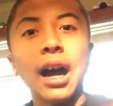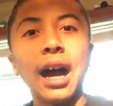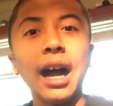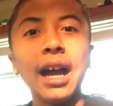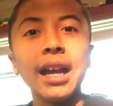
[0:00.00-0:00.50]

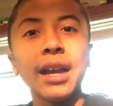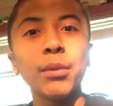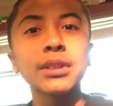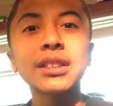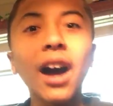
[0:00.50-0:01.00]
Hi,
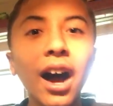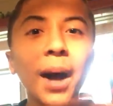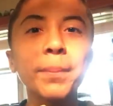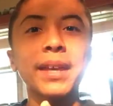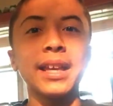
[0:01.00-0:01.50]
what's
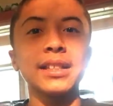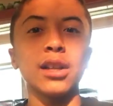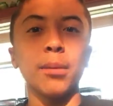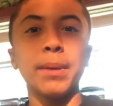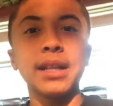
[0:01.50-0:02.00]
up, King
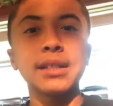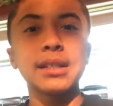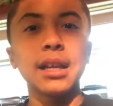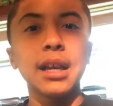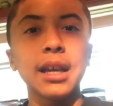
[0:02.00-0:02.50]

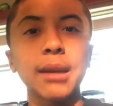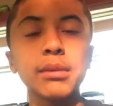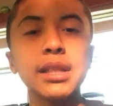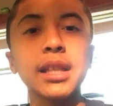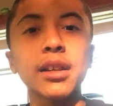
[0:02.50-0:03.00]
Serpents? Can
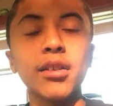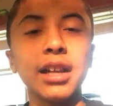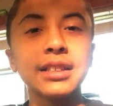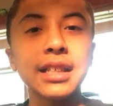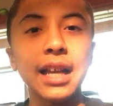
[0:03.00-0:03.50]
we see the
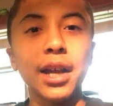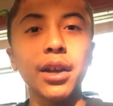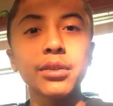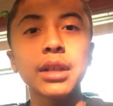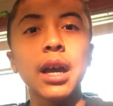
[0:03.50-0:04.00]
crested
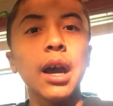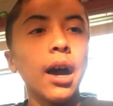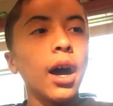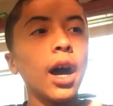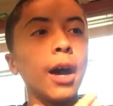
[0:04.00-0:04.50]
geckos?
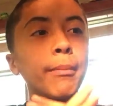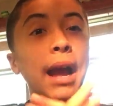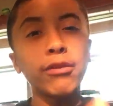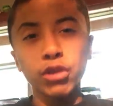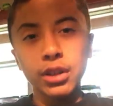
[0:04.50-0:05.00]
Um,
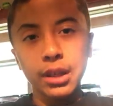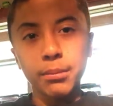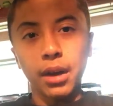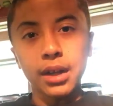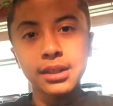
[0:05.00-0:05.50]
after the
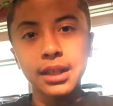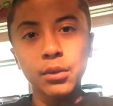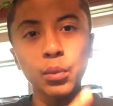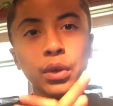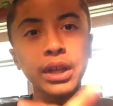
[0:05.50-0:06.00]

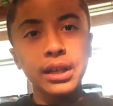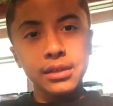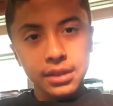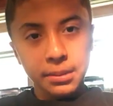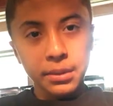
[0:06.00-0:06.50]
unboxing, we'll get
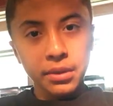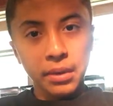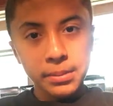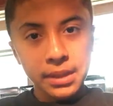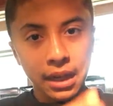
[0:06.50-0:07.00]
into some of the
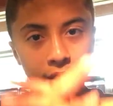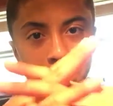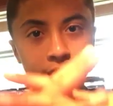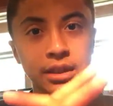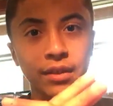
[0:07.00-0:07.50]
reptiles
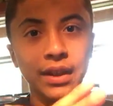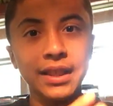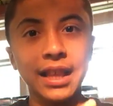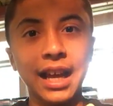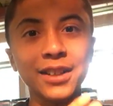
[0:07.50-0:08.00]
and stuff like
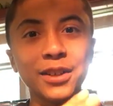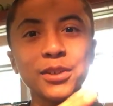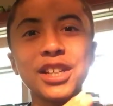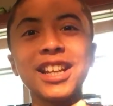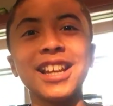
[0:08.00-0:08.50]
that.
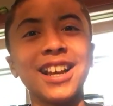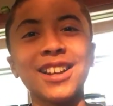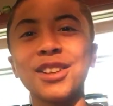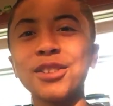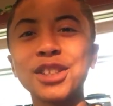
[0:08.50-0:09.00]
Gucci, yeah,
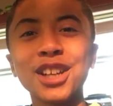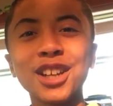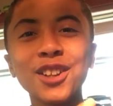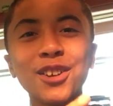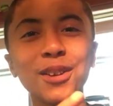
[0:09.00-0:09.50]
Gucci
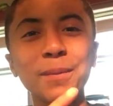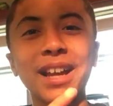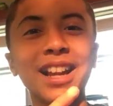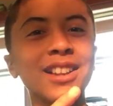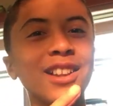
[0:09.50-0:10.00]
galore, man. I
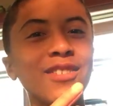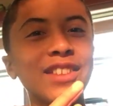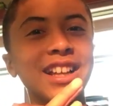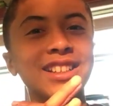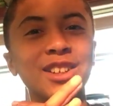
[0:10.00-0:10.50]
love that
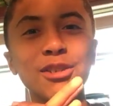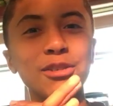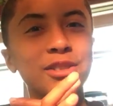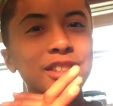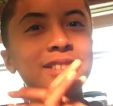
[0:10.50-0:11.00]
toad.
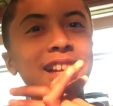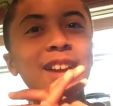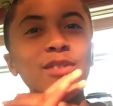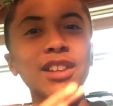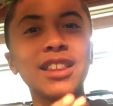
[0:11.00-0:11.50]
She's
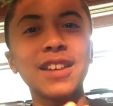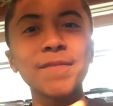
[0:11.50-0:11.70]
everything.